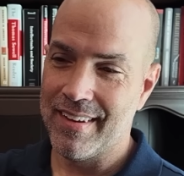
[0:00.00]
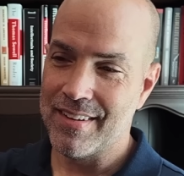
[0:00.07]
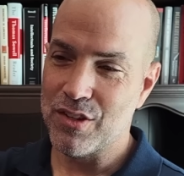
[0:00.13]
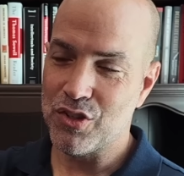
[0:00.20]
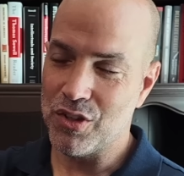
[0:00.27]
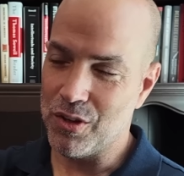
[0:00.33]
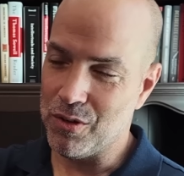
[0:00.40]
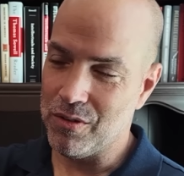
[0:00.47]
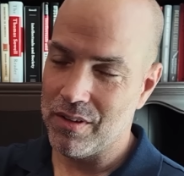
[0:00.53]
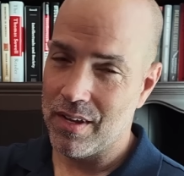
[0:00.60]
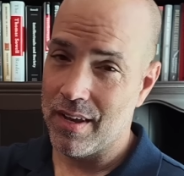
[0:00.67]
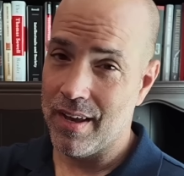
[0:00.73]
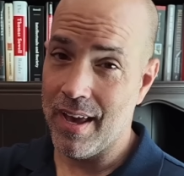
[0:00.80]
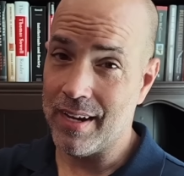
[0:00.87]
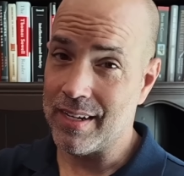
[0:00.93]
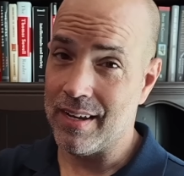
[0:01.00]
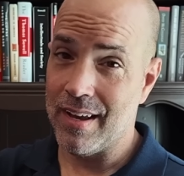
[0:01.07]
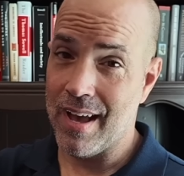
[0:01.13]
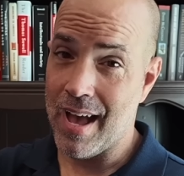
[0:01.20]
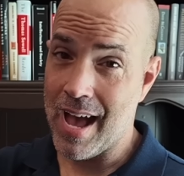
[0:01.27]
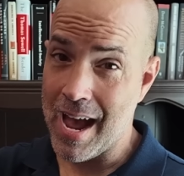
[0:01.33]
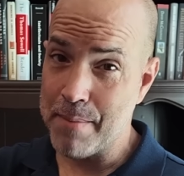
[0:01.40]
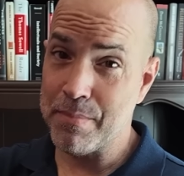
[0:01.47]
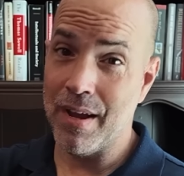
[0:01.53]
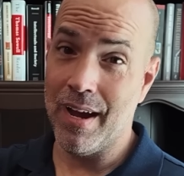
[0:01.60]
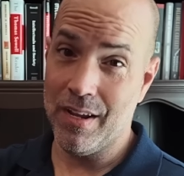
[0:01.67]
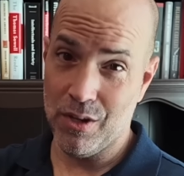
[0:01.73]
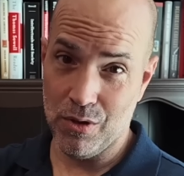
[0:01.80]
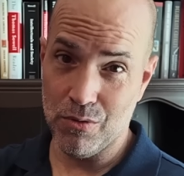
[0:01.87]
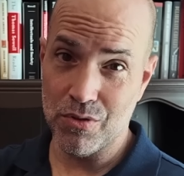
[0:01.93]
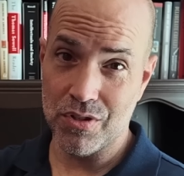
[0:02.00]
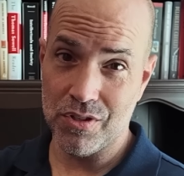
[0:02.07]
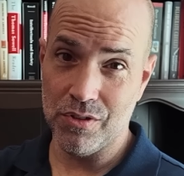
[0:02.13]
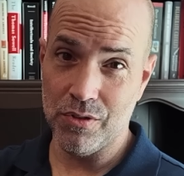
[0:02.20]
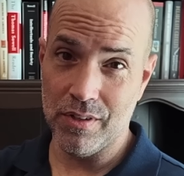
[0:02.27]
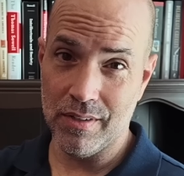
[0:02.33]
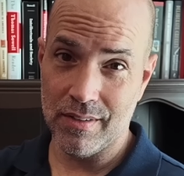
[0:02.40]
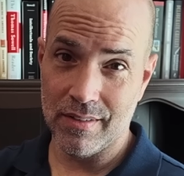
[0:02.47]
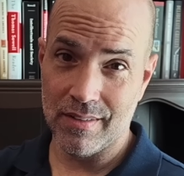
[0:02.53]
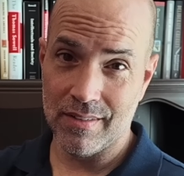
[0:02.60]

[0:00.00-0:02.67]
So heck, I'm not used to it.